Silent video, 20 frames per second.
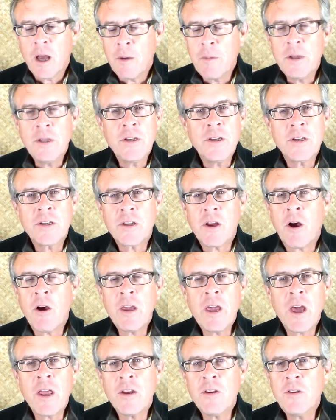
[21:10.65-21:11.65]
I mean, just
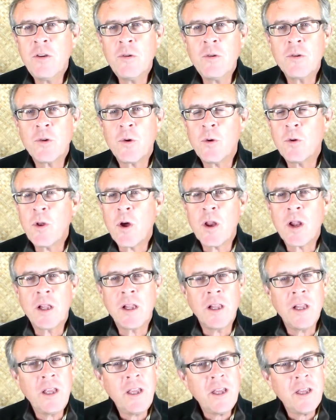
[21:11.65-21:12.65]
all you got to do is hold on
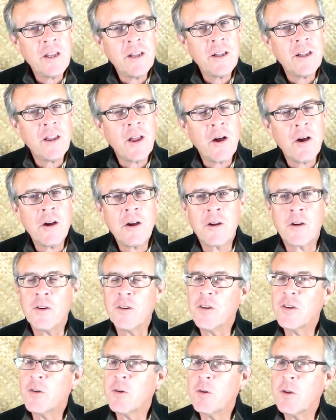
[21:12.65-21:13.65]
a little
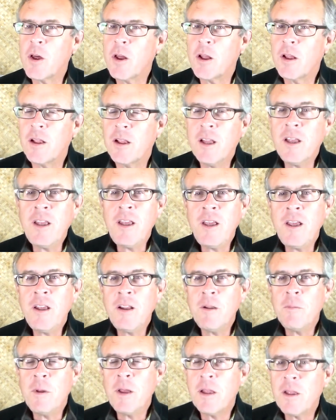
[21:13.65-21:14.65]
longer, just hold on a
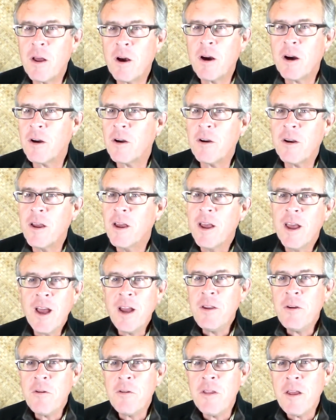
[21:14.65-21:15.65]
little bit longer,
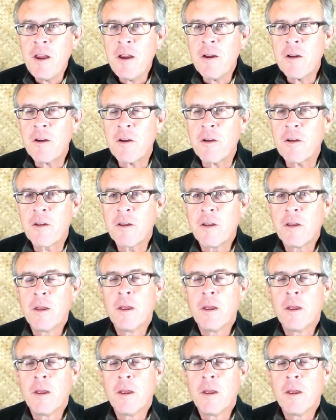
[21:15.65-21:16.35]
and you're there.